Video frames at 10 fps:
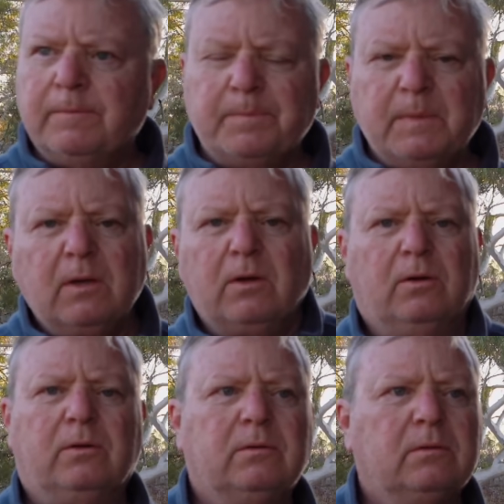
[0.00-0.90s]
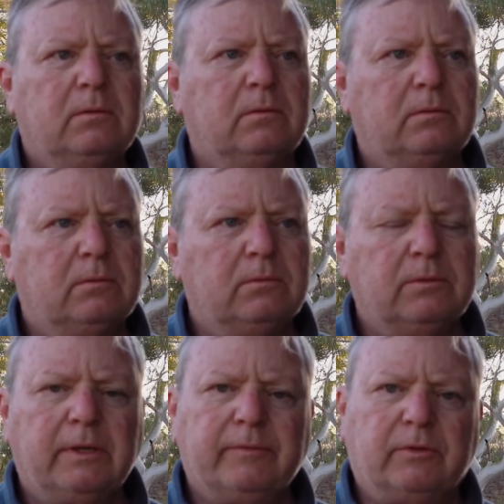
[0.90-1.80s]
No,
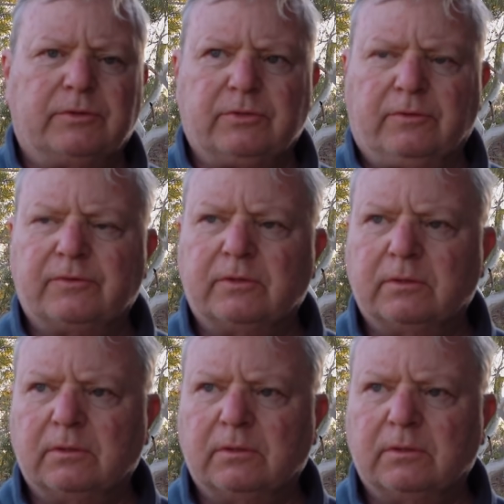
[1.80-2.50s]
I haven't got soft.